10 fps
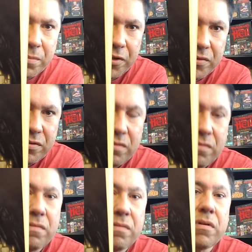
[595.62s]
abuse.
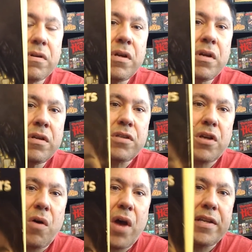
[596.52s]

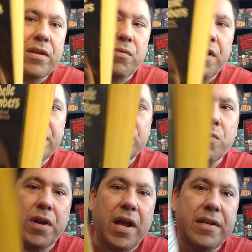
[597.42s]
So I did read this
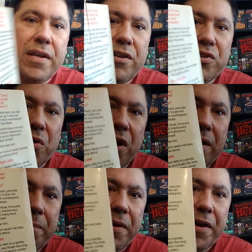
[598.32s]
one. I did enjoy
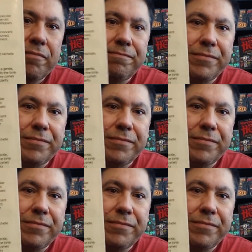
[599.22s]
it, but